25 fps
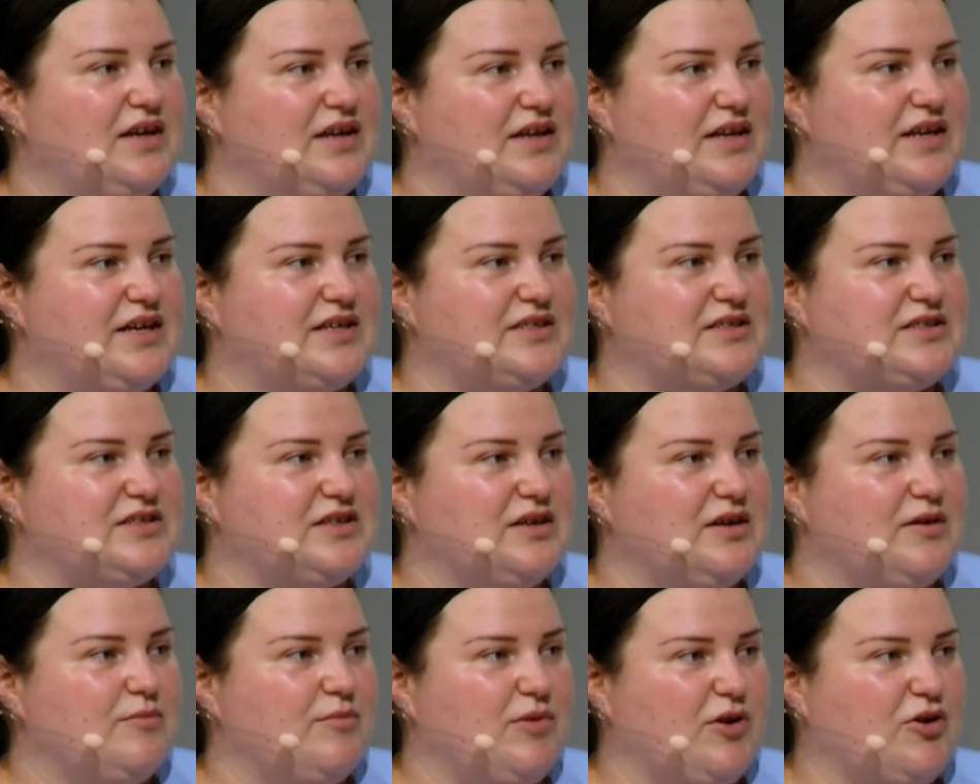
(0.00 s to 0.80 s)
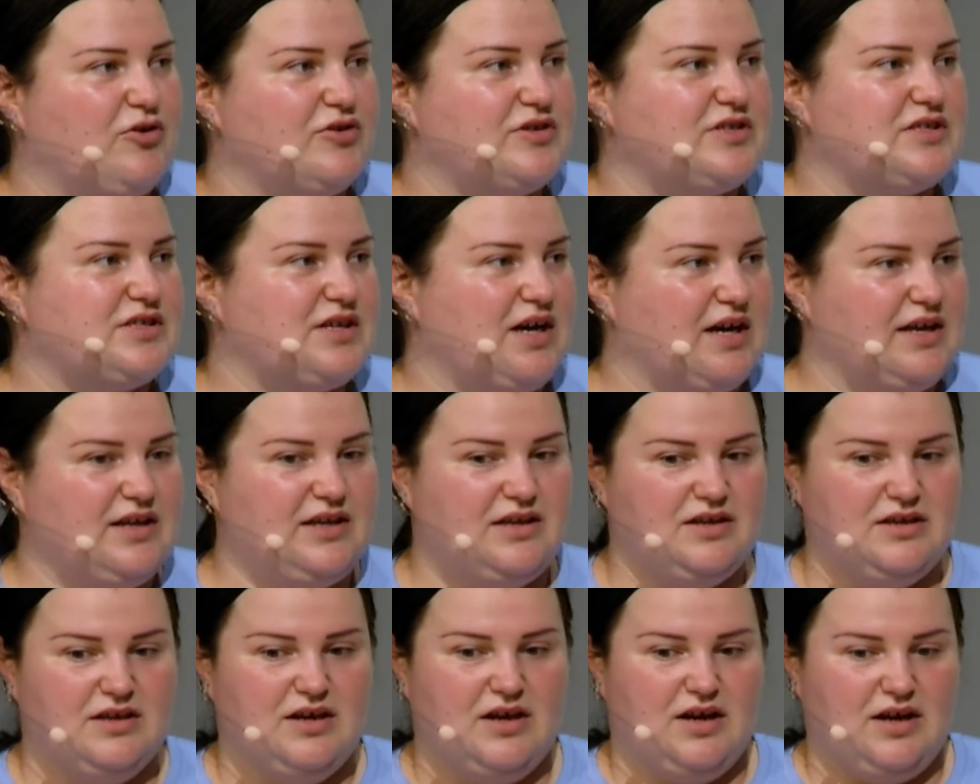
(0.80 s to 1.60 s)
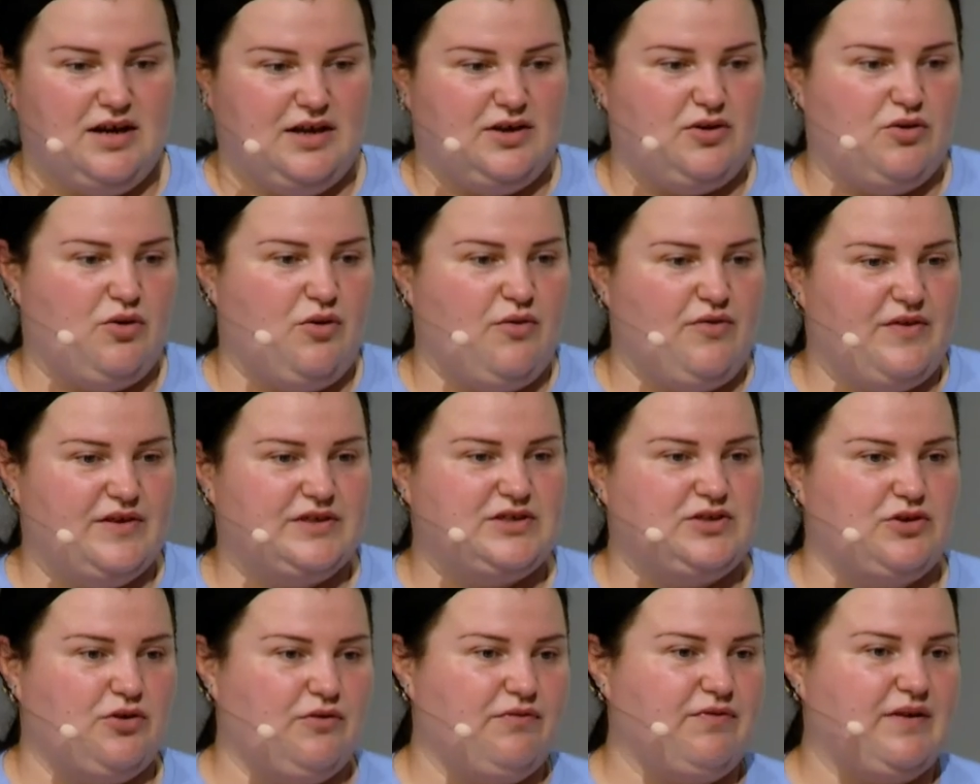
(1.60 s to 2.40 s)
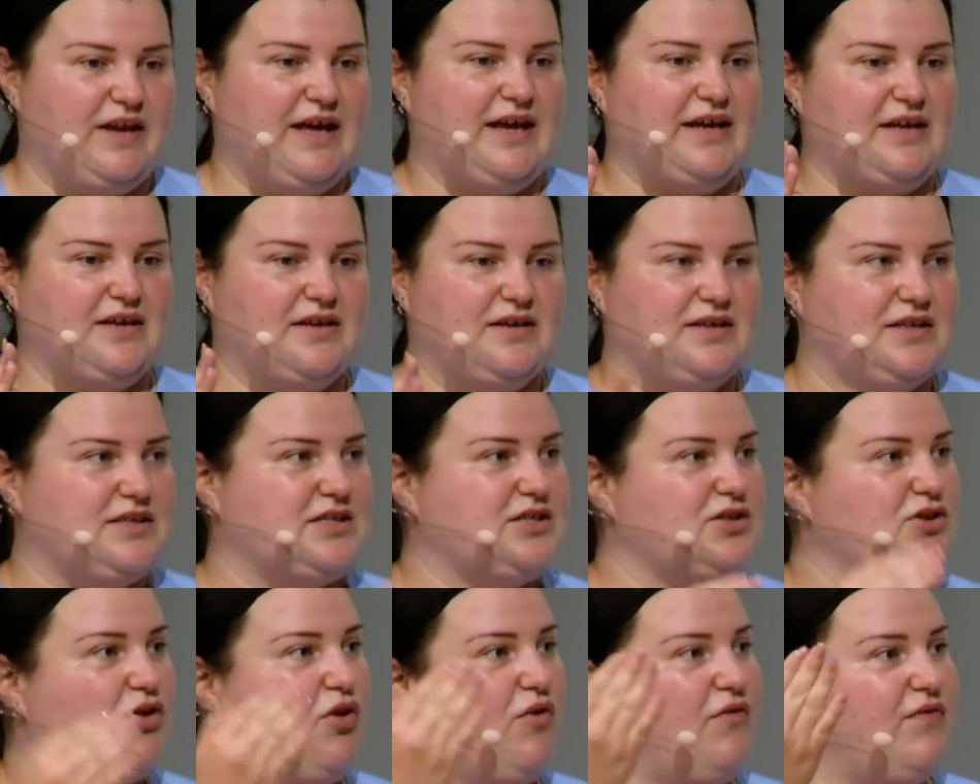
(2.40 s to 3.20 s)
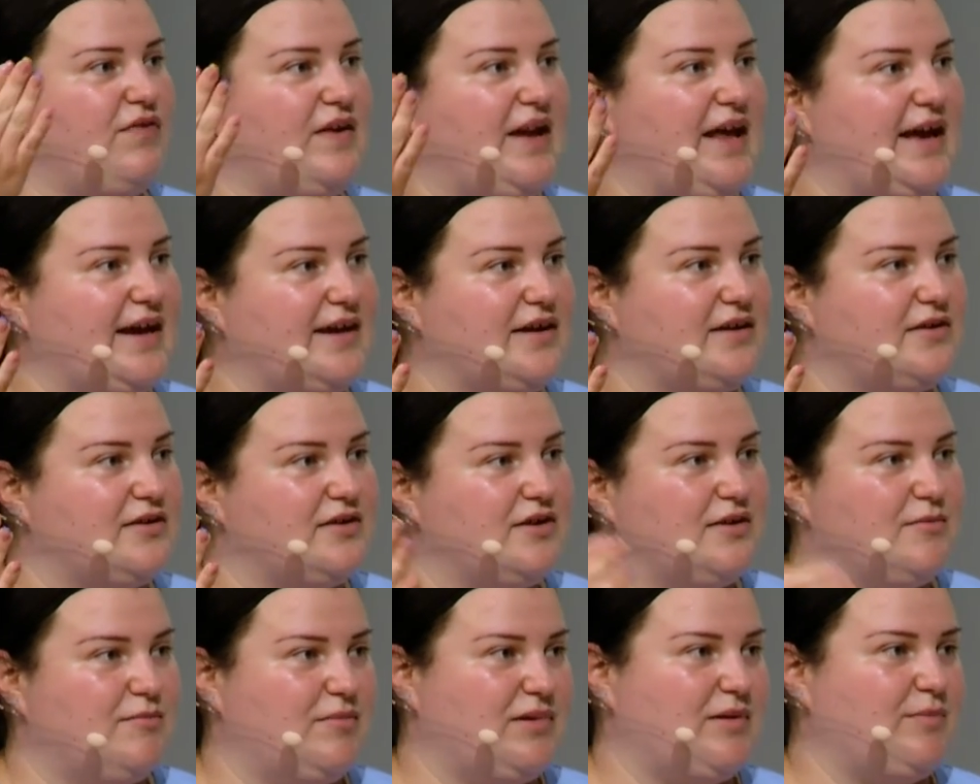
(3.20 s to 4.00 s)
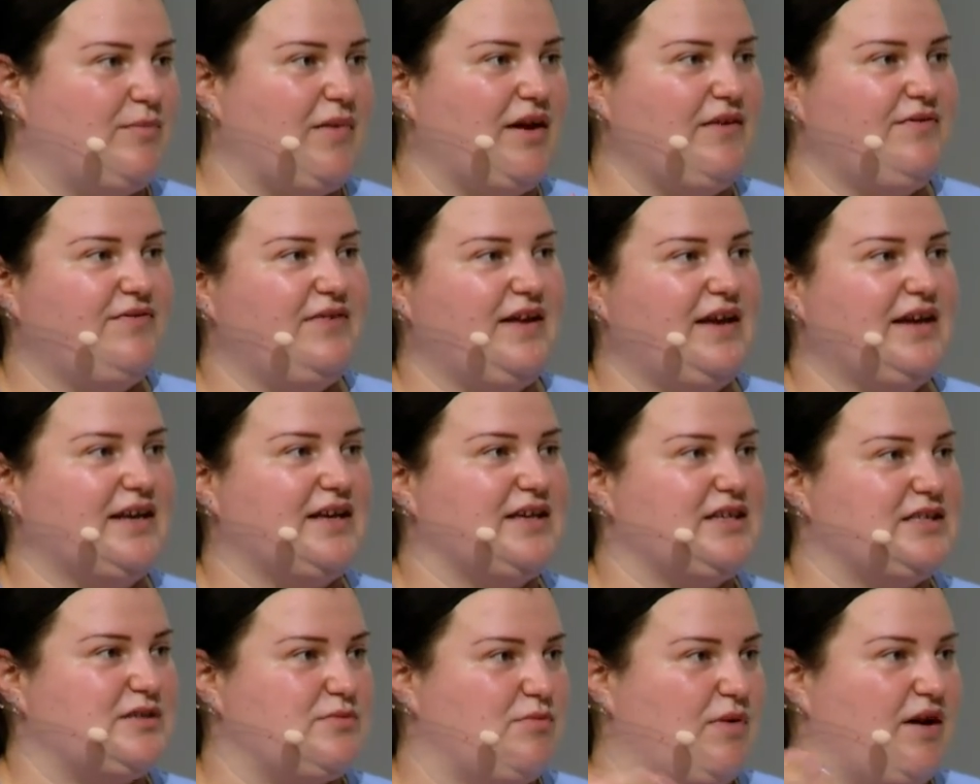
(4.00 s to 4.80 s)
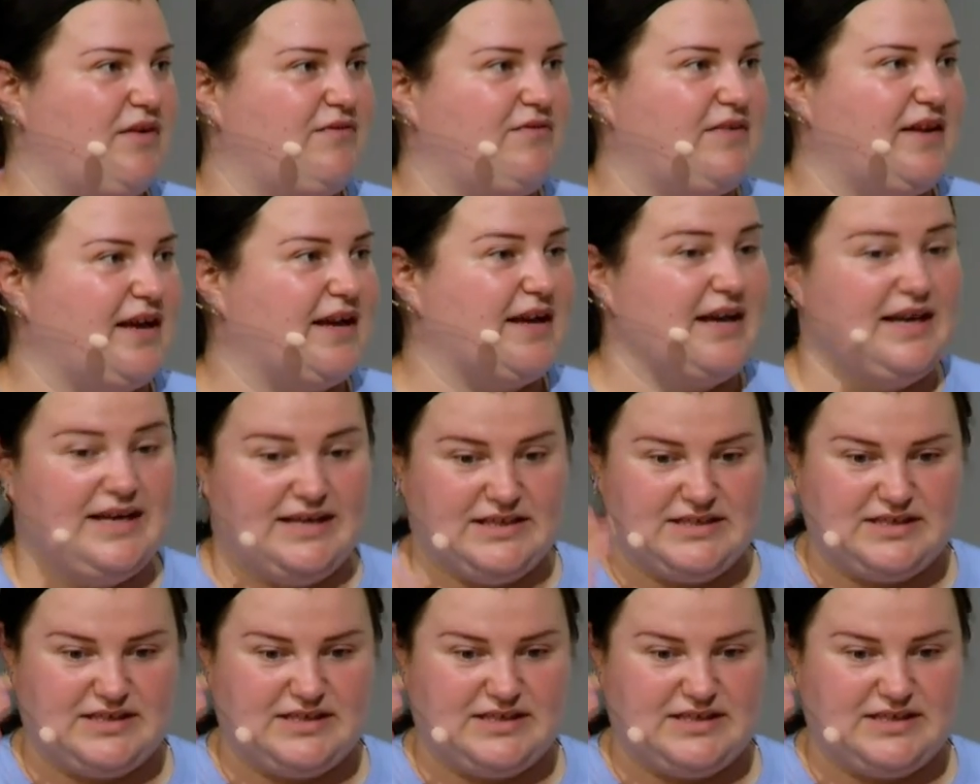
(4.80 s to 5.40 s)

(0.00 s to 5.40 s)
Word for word: Yes, because I I know that your flag is your flag, but my flag is my flag.